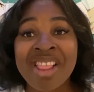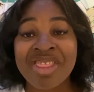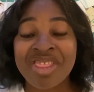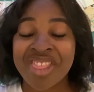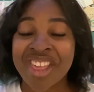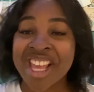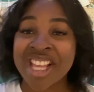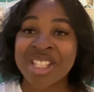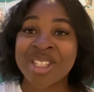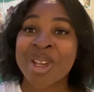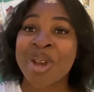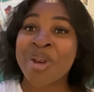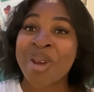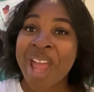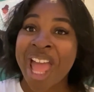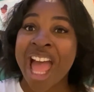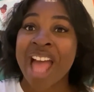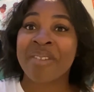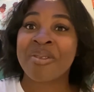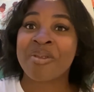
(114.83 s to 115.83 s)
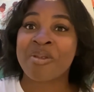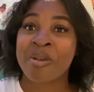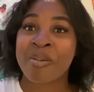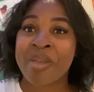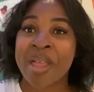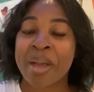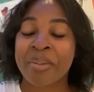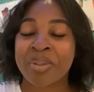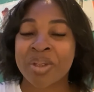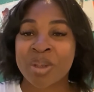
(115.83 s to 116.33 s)
they don't have it from
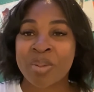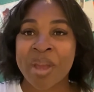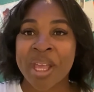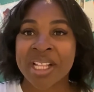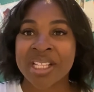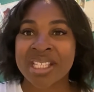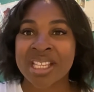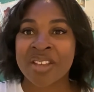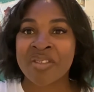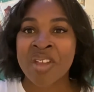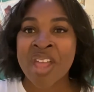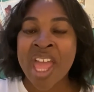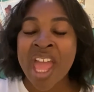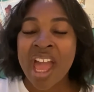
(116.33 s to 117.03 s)
that perspective.